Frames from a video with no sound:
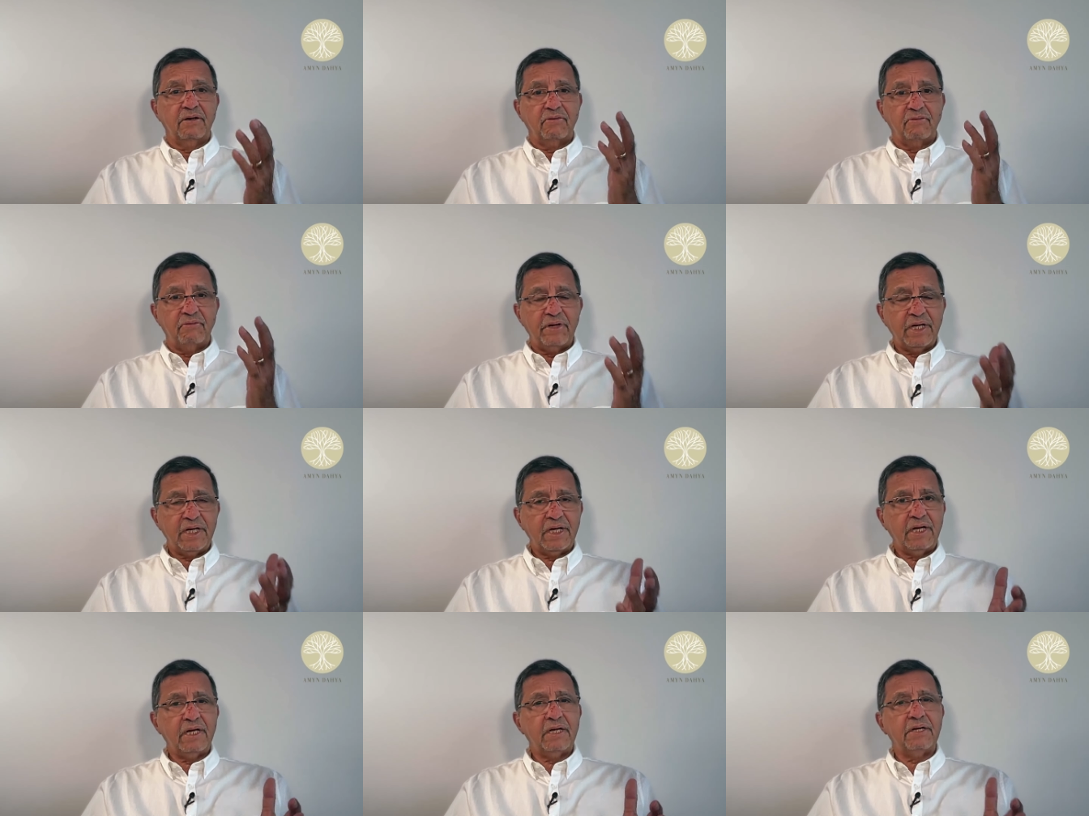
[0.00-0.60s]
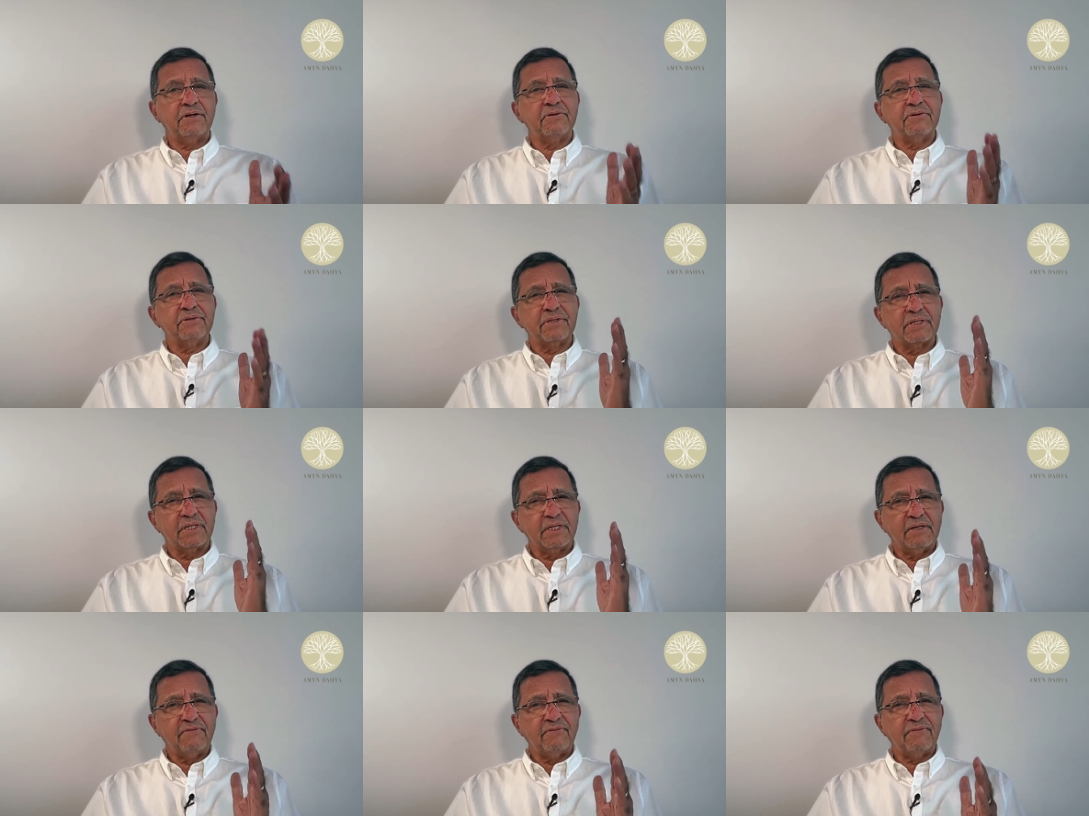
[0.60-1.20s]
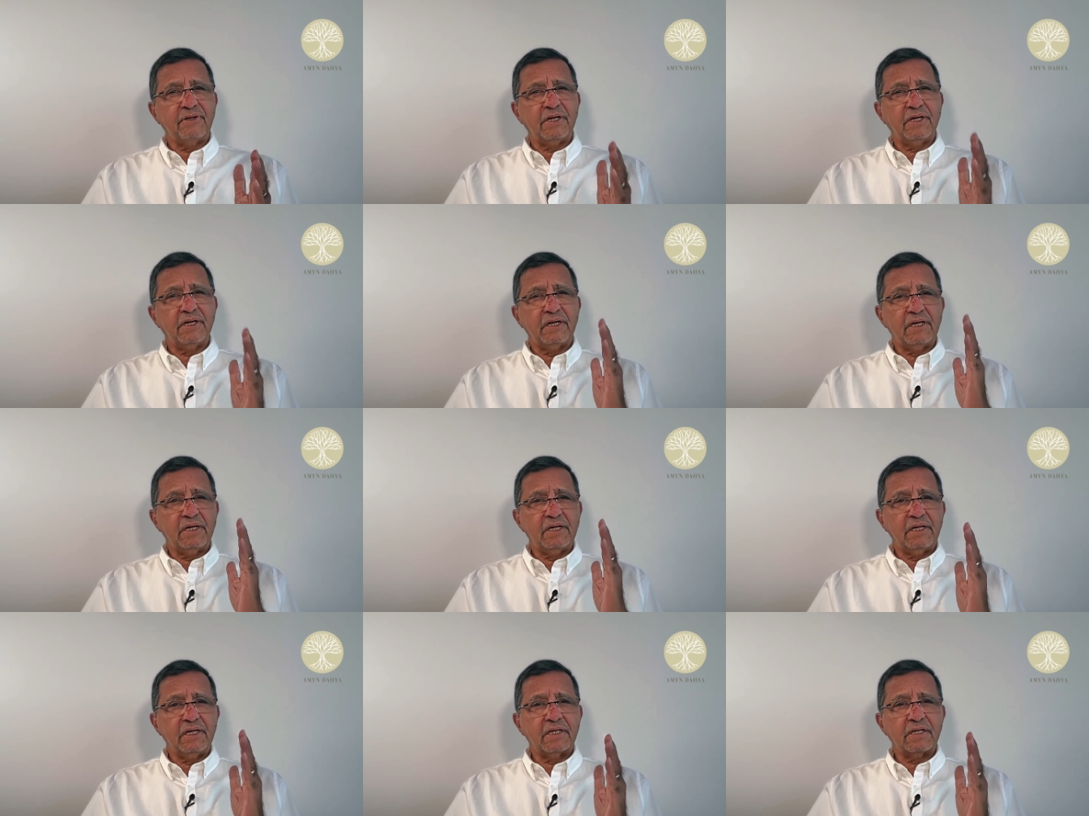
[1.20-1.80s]
we need to
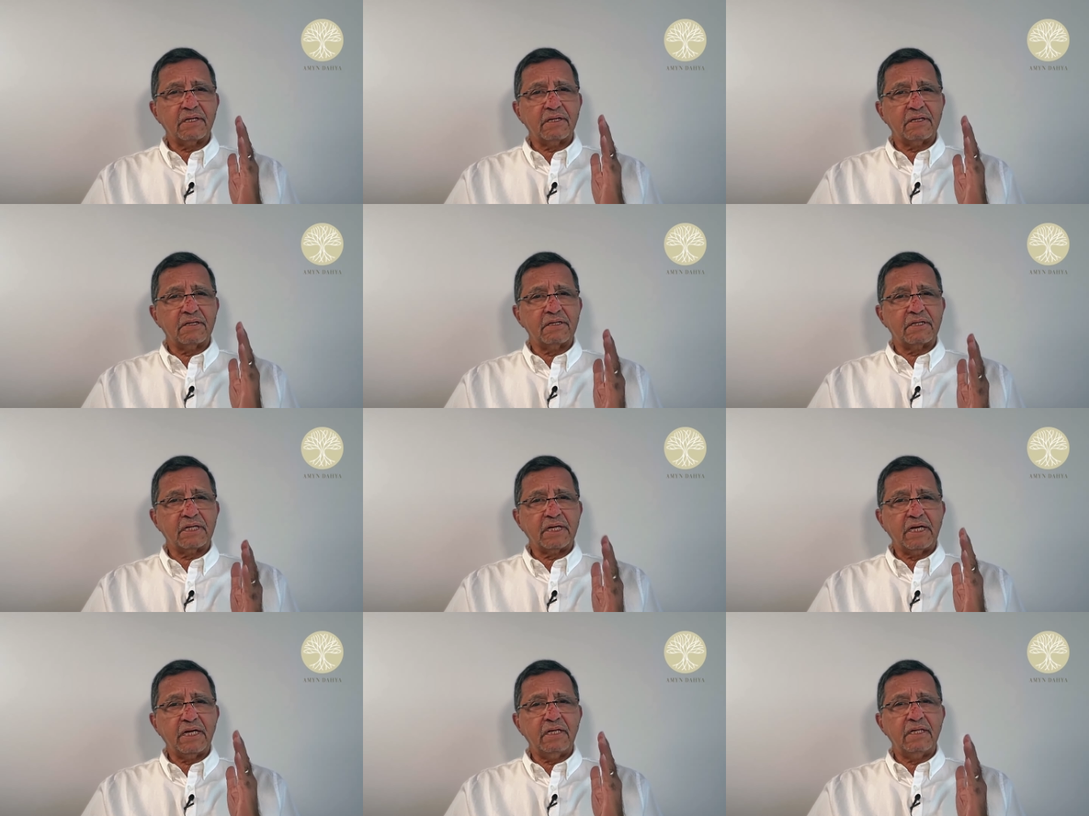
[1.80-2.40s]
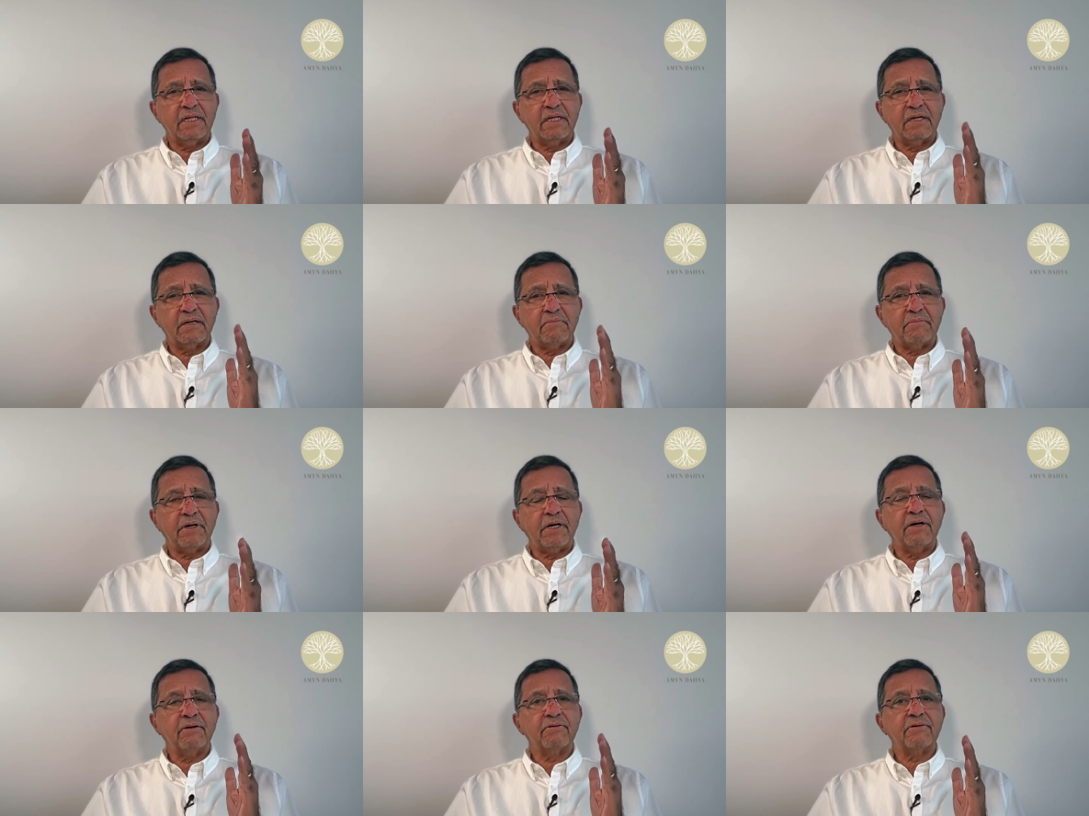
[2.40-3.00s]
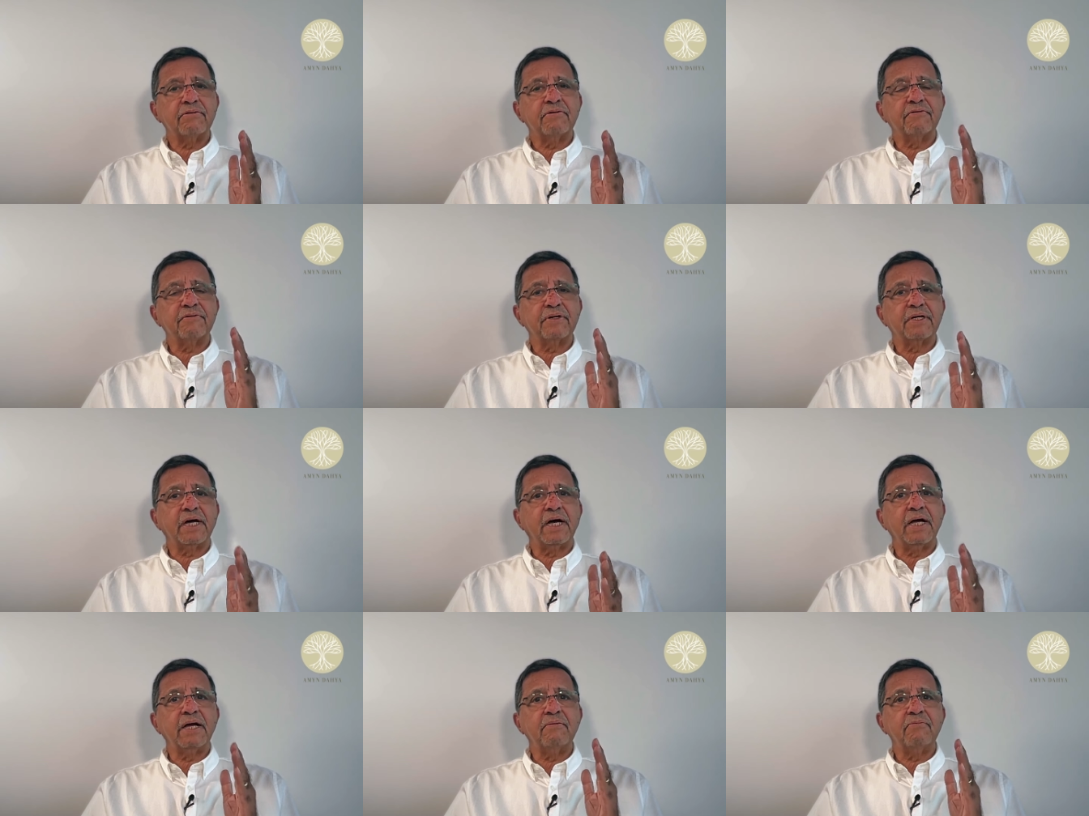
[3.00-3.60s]
severely curtail the amount of
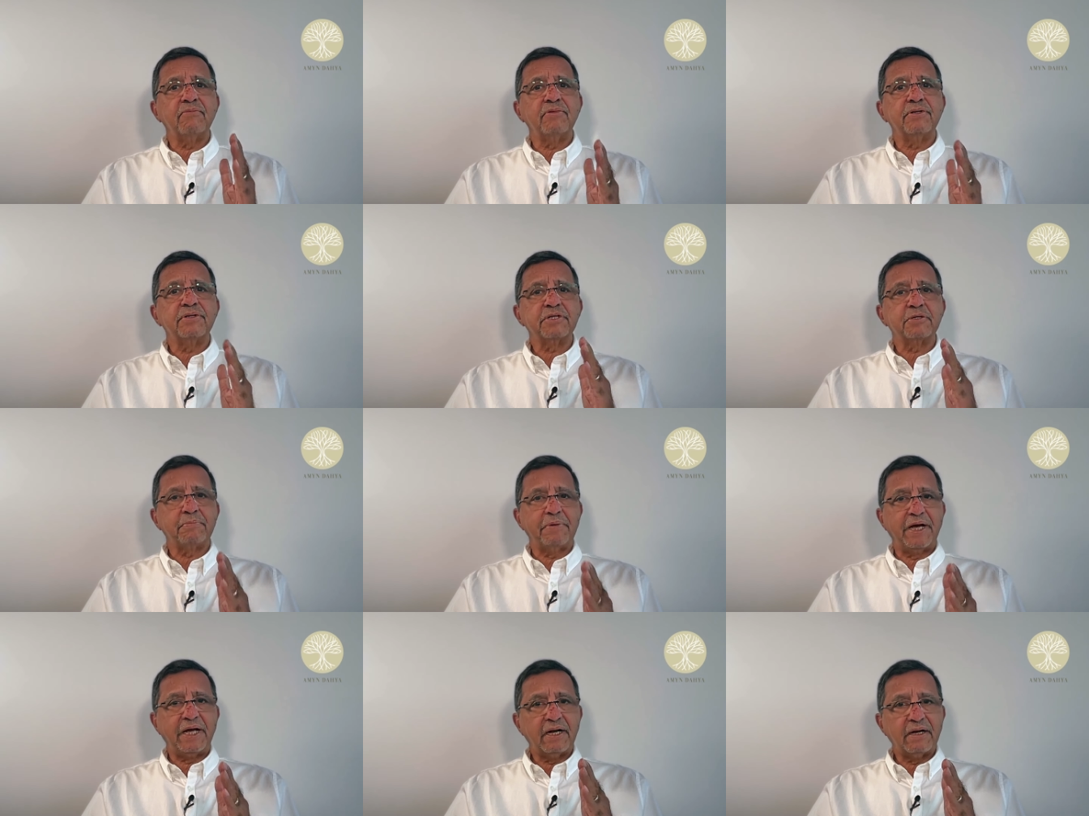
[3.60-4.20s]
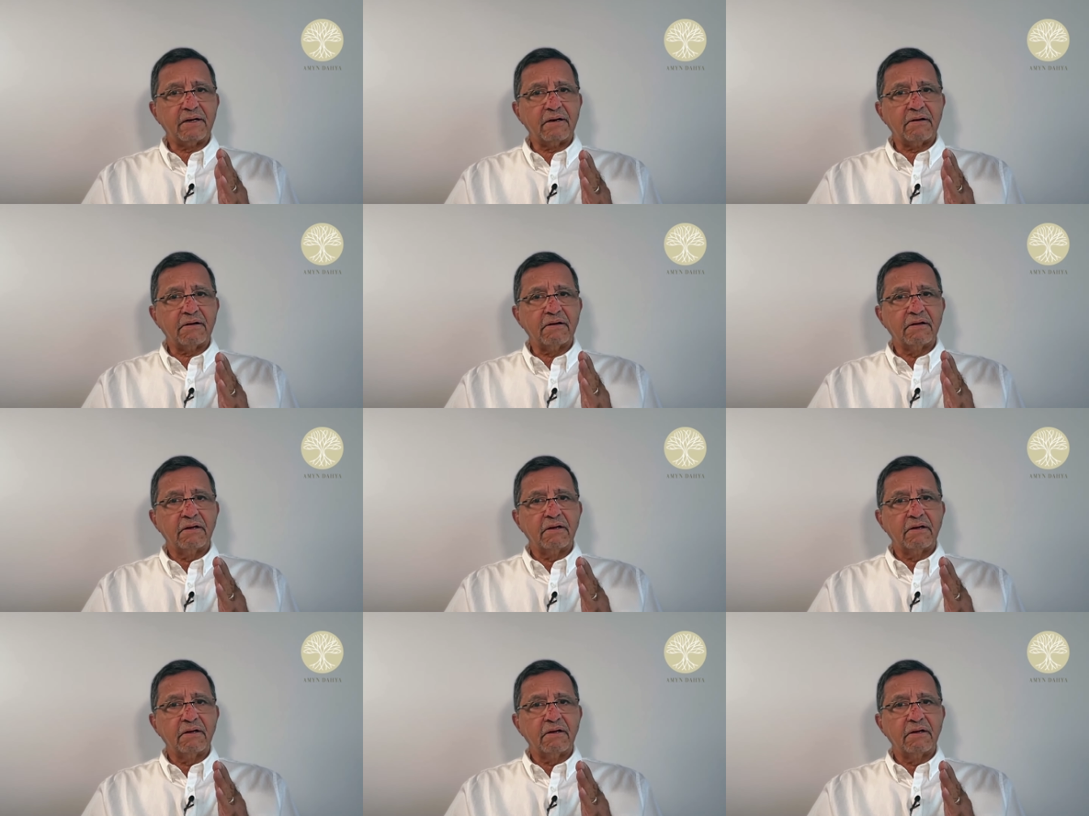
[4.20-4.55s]
time we spend